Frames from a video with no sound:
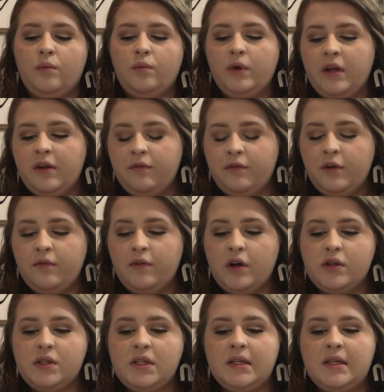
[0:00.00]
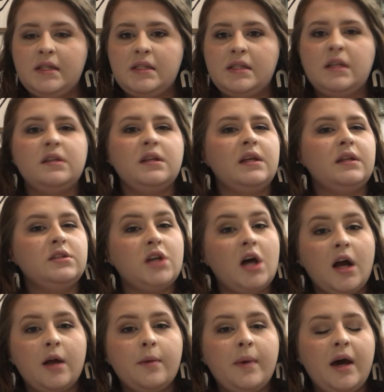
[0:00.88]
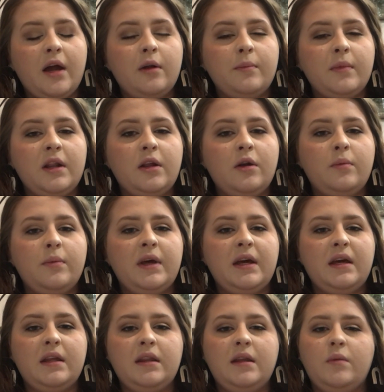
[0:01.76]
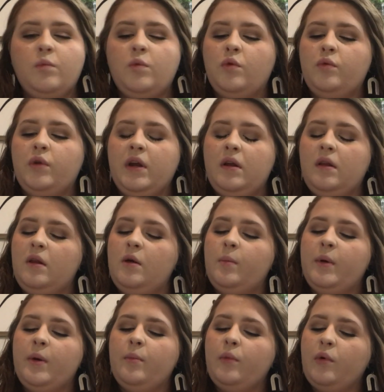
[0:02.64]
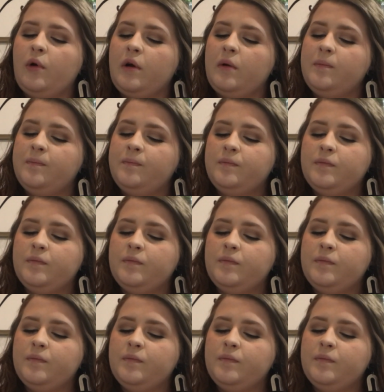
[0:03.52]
read a few verses and then talk about them a little bit, and then we'll read a little bit more.